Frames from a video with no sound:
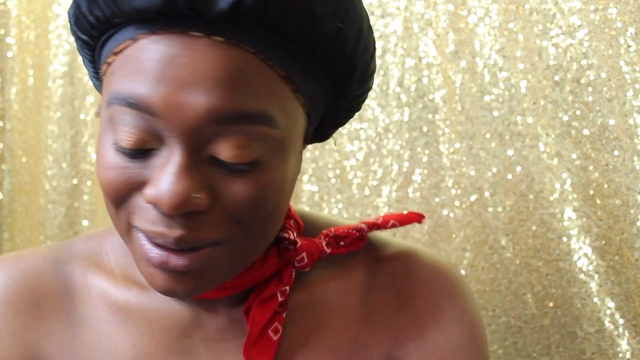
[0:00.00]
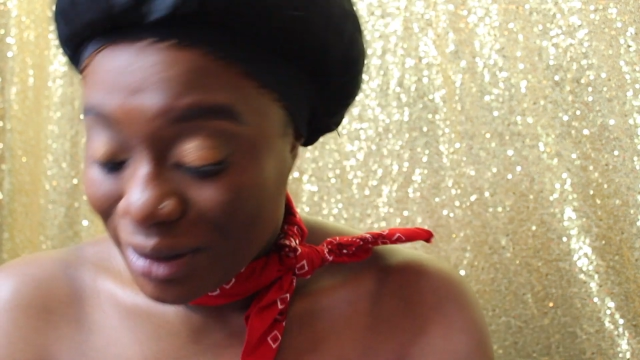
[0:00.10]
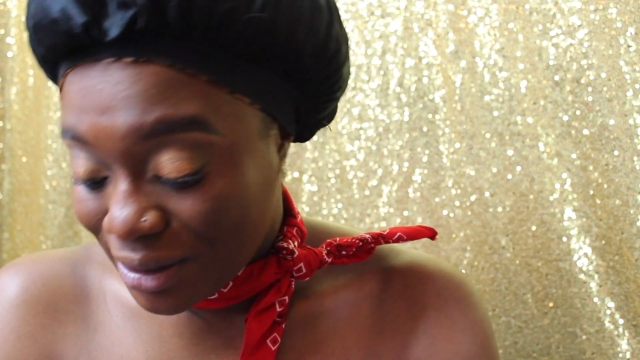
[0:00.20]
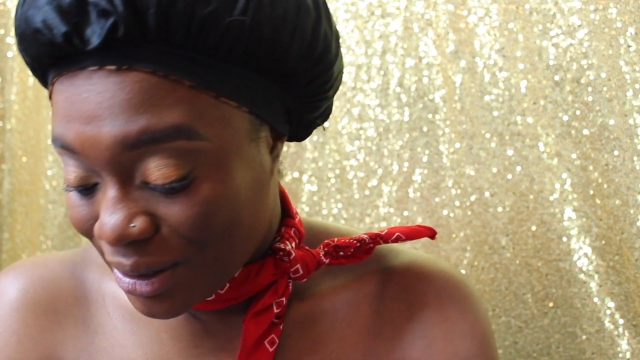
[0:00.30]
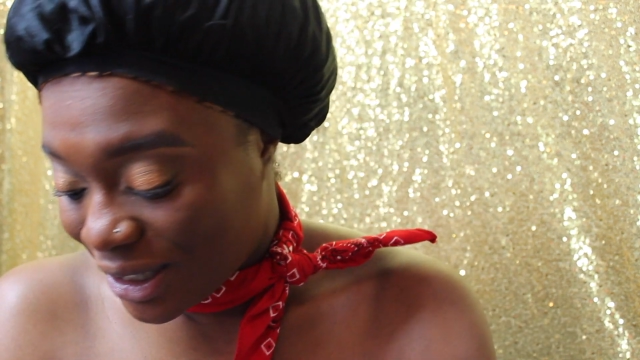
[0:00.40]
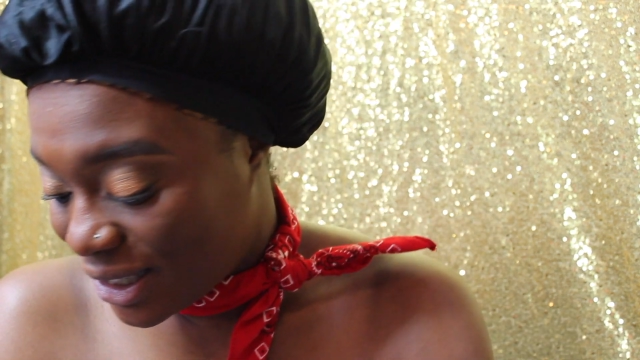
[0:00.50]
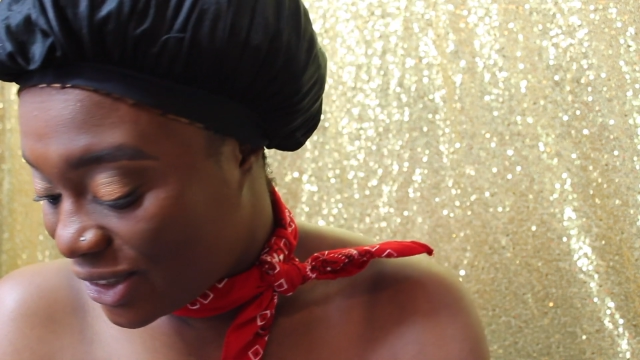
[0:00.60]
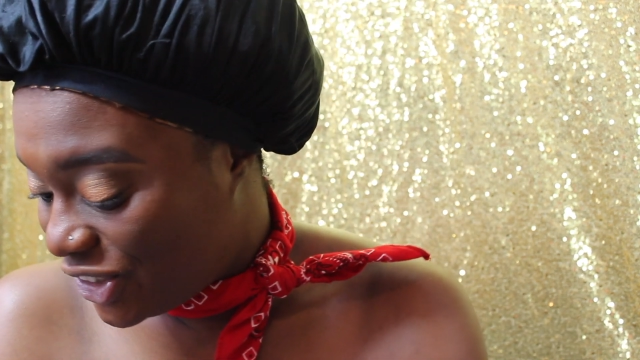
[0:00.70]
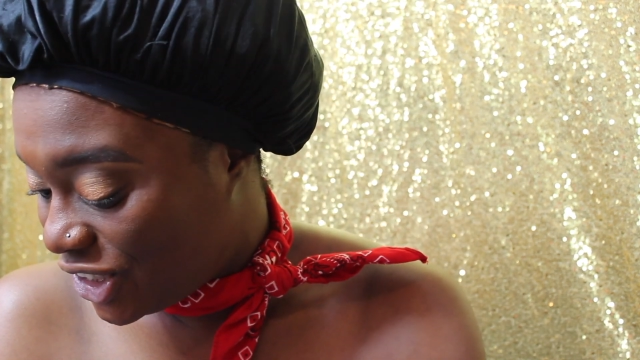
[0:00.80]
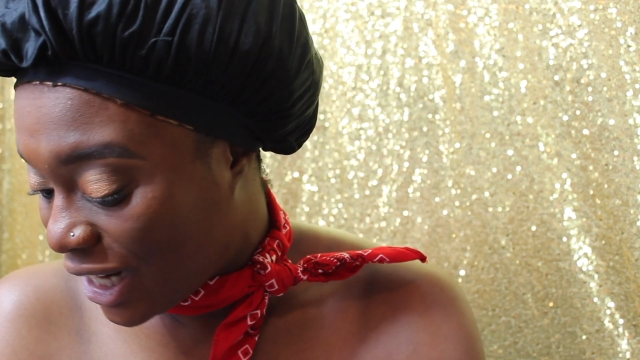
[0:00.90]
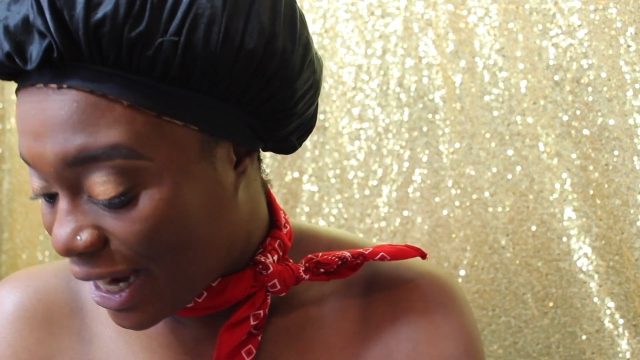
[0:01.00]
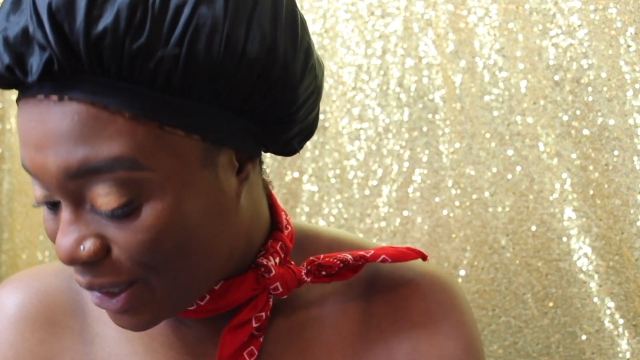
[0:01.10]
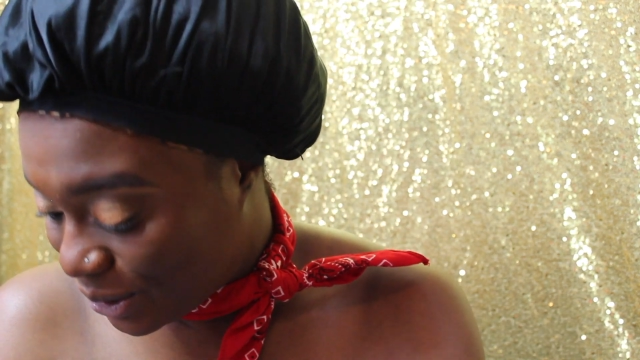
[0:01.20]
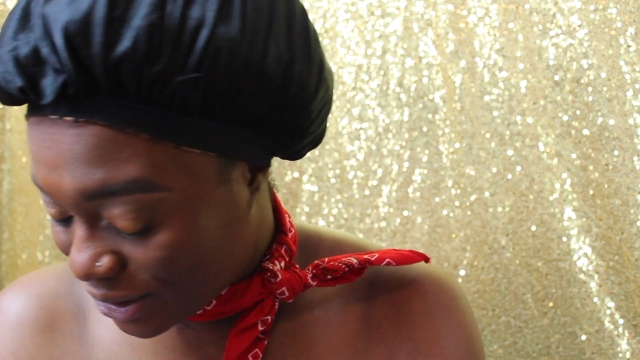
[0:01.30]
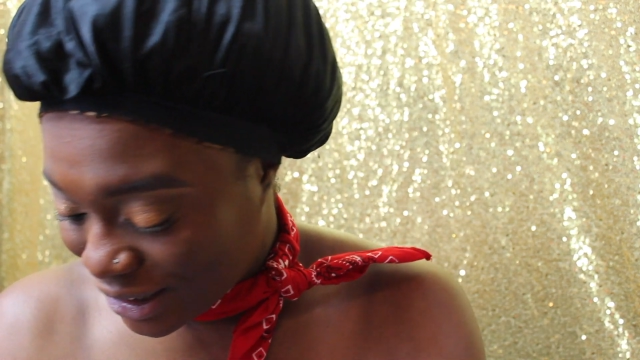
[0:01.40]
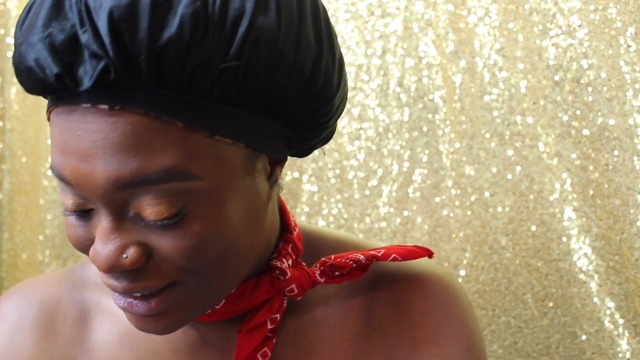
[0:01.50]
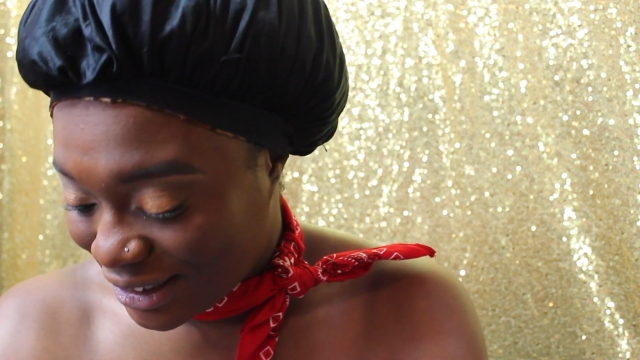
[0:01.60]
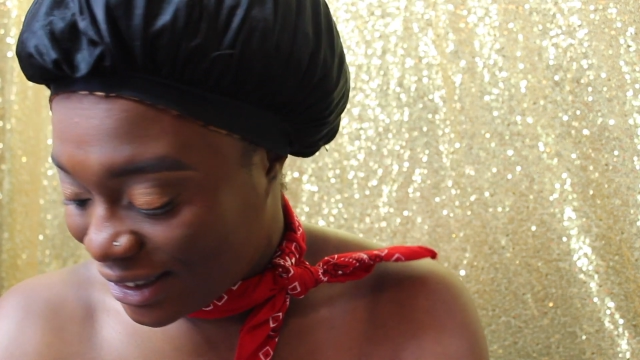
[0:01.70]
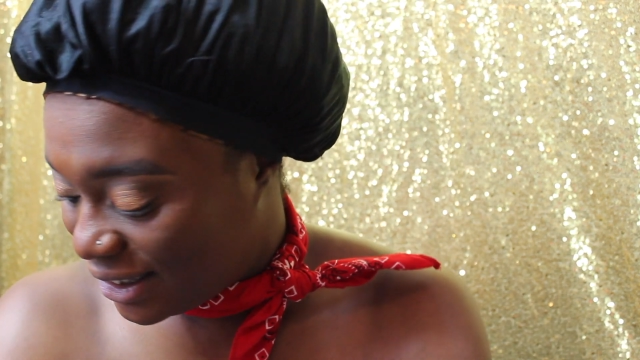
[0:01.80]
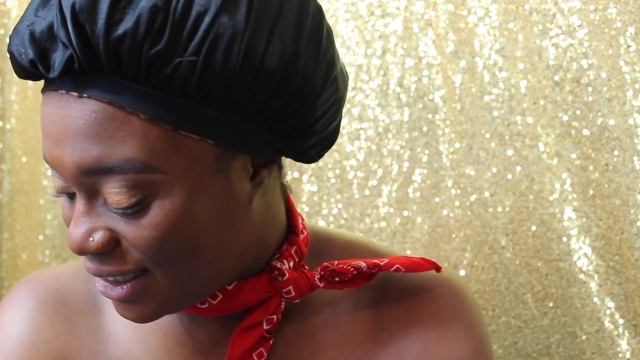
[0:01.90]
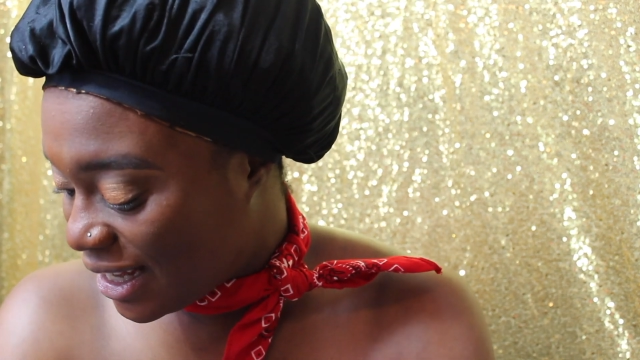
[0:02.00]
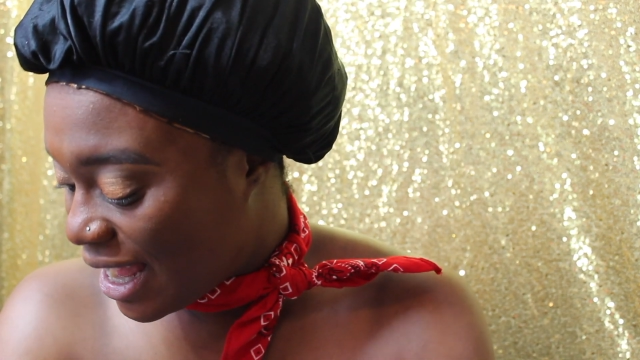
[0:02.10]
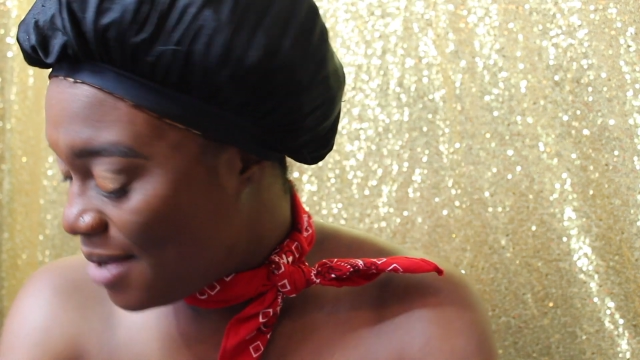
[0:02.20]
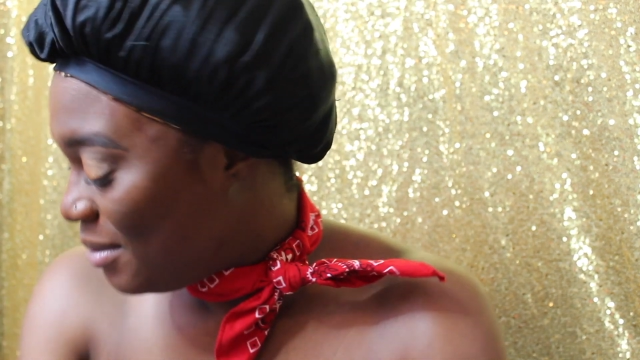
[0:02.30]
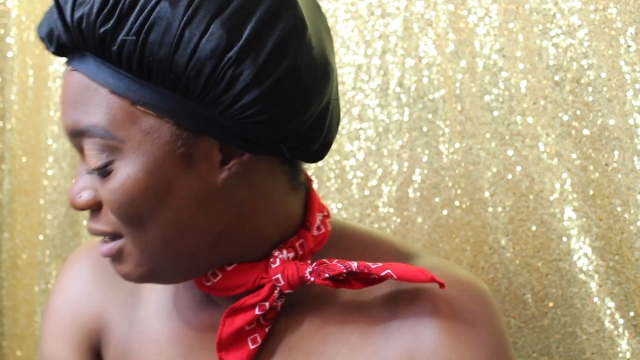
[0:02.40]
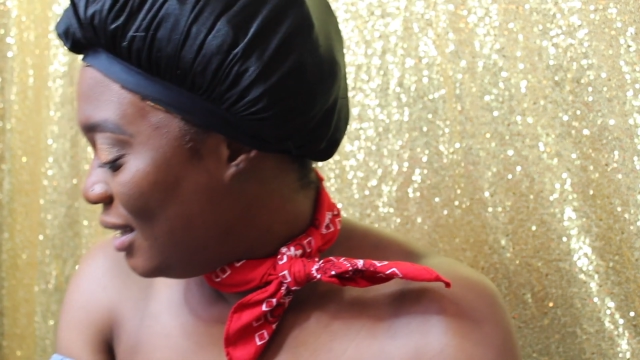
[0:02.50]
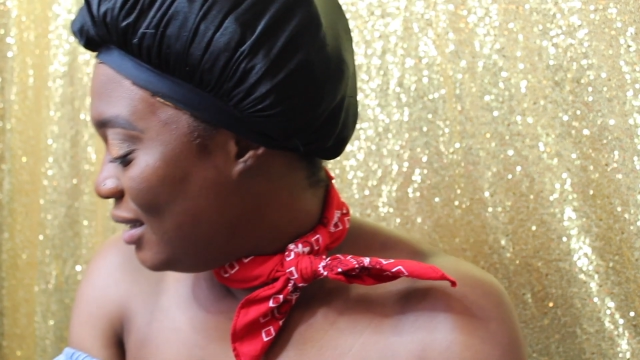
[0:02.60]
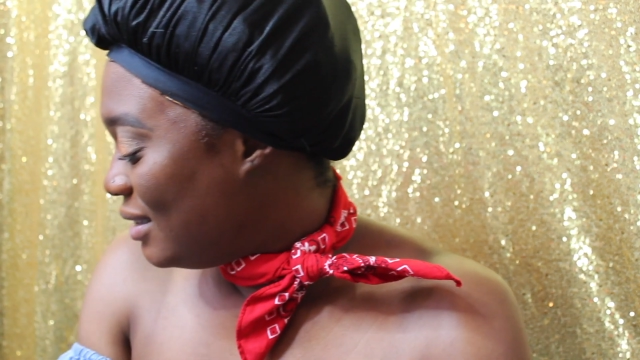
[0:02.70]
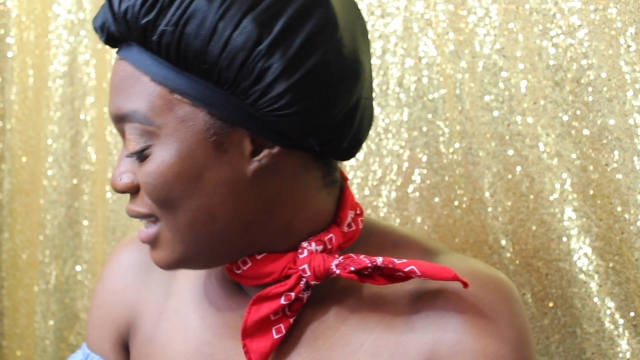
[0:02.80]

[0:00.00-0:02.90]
Whew, child. I mean,